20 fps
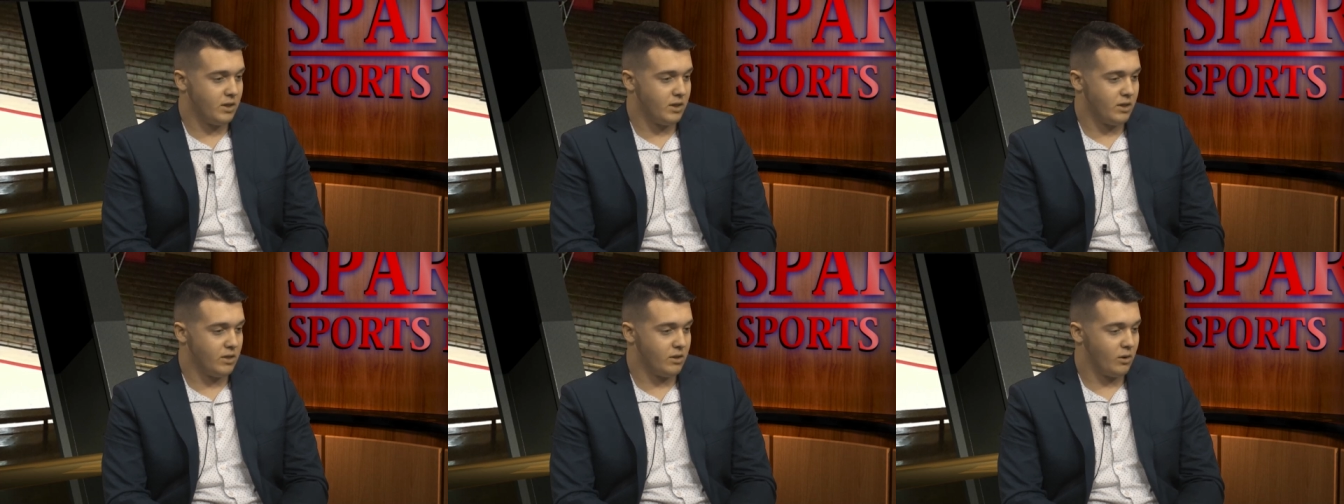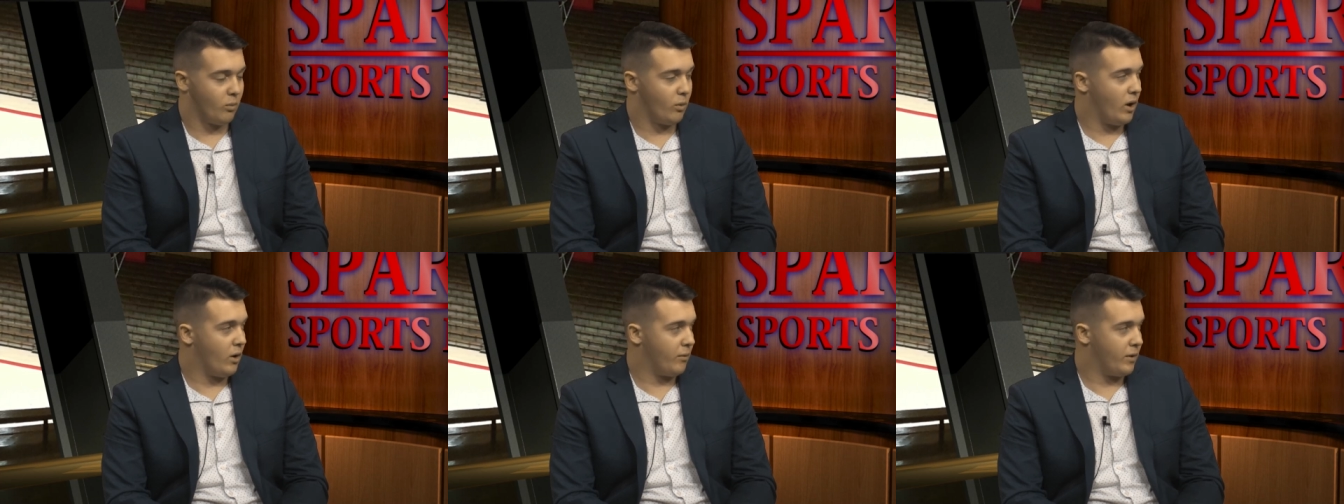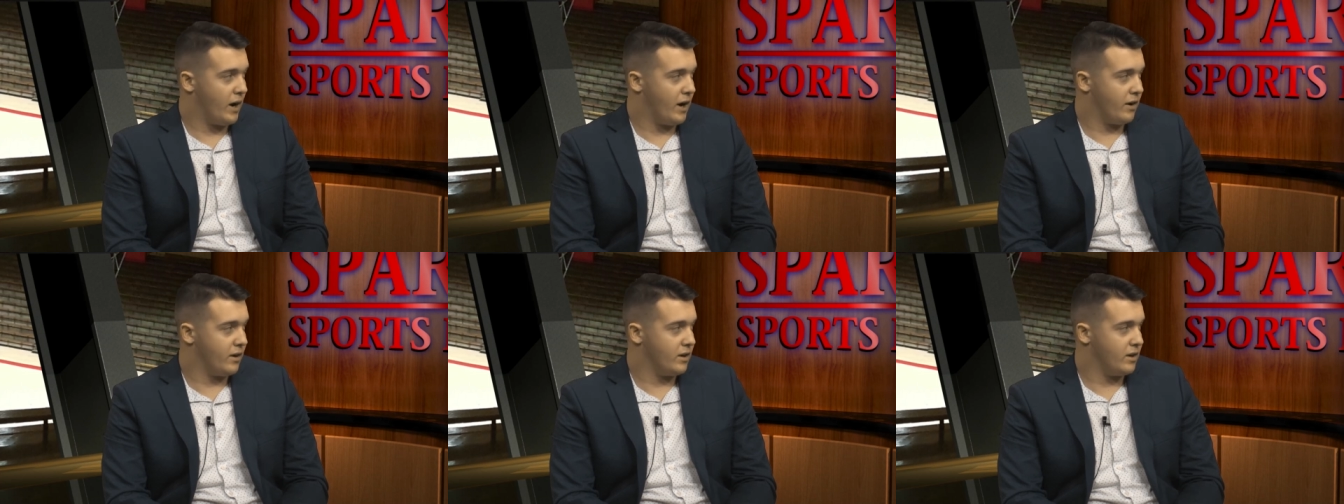very They're well
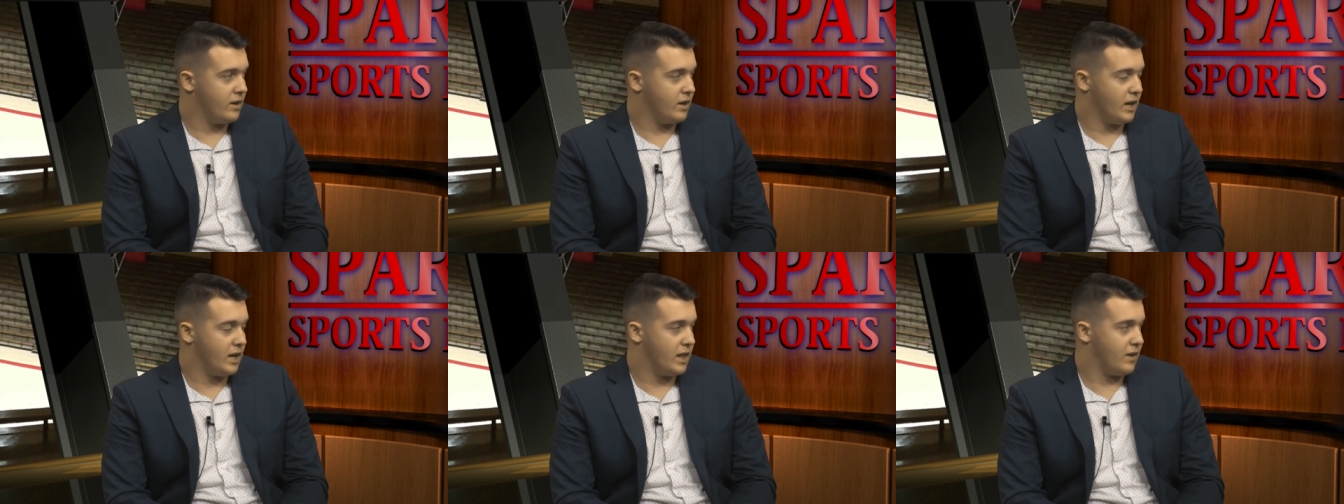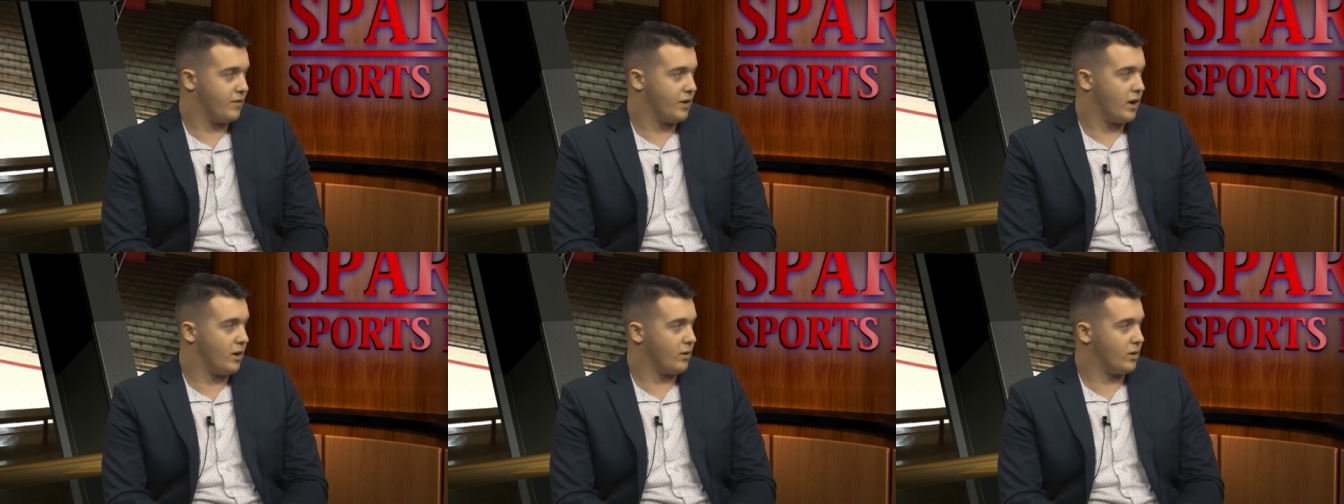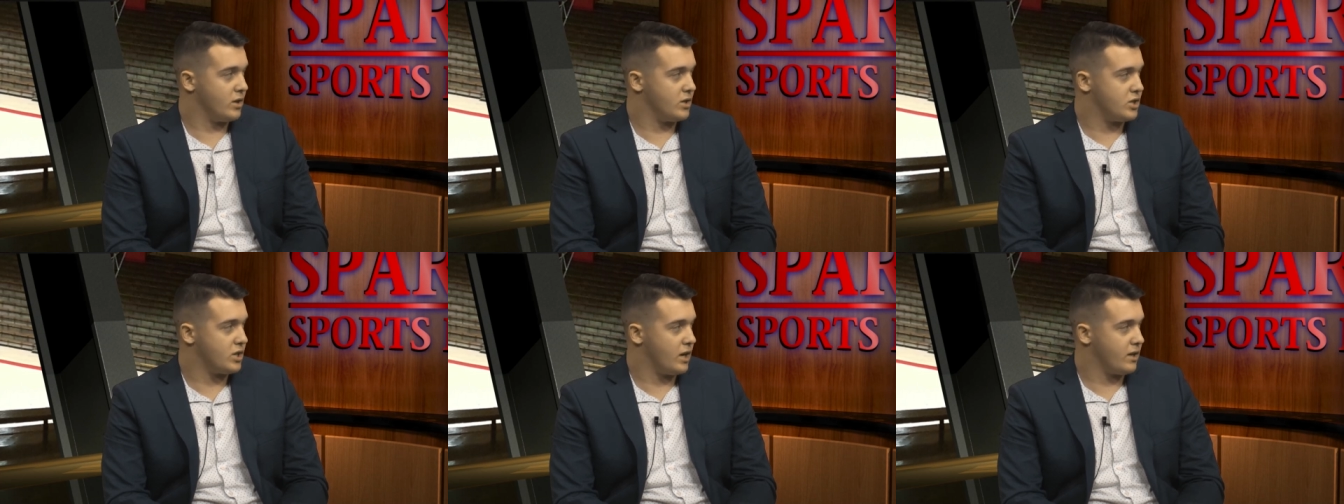rounded, and they've got a
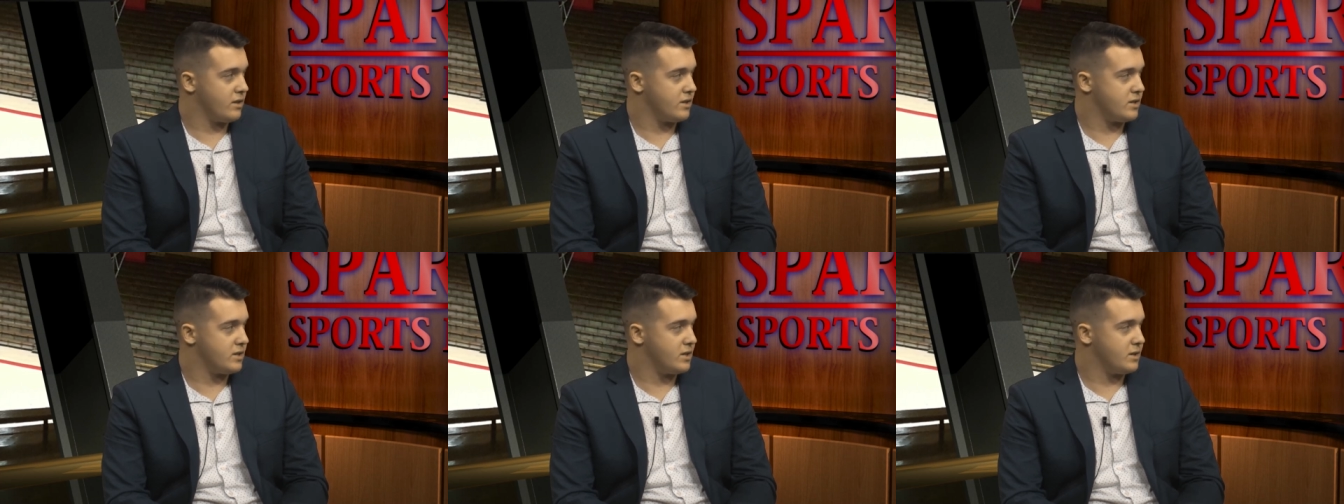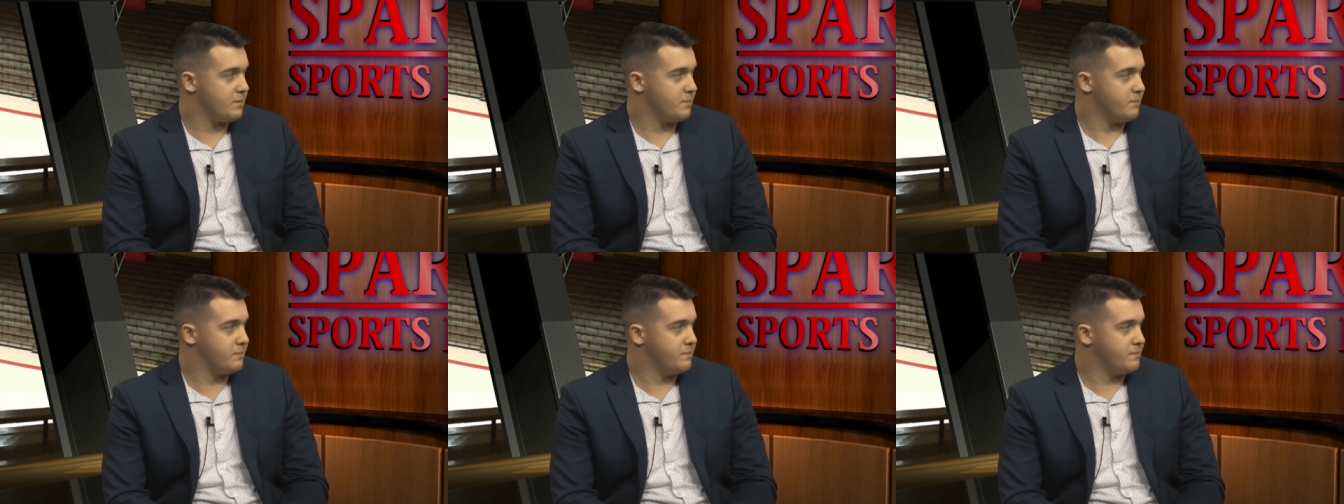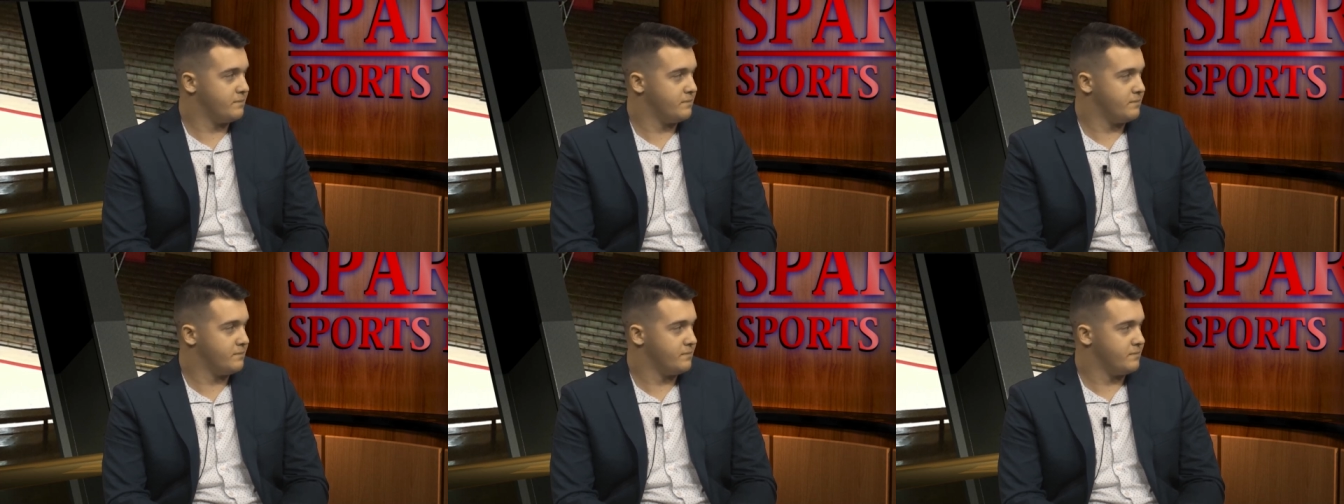good shot this year.
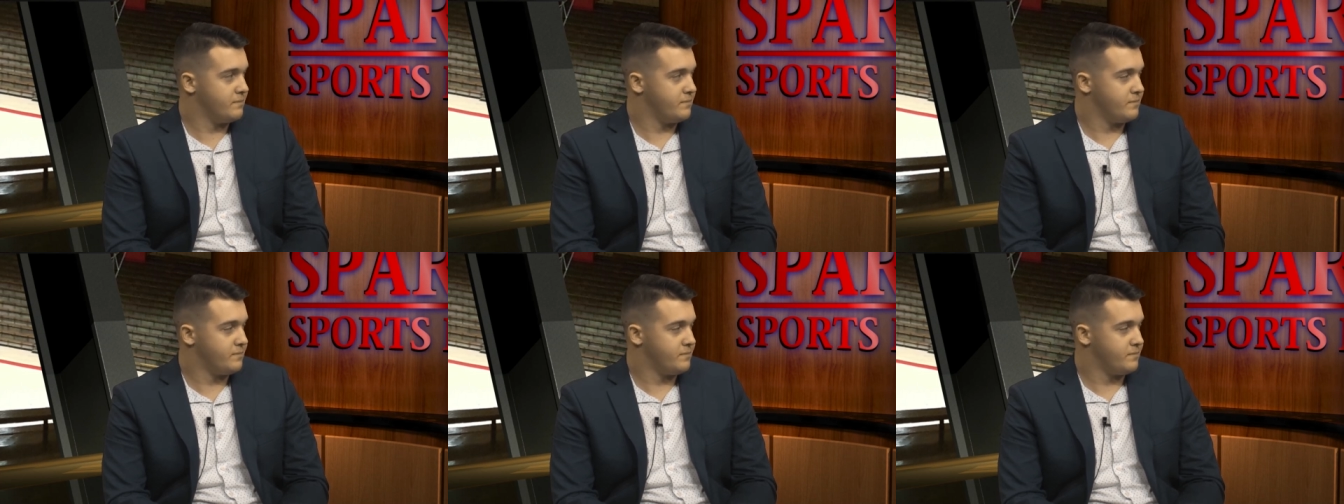I think they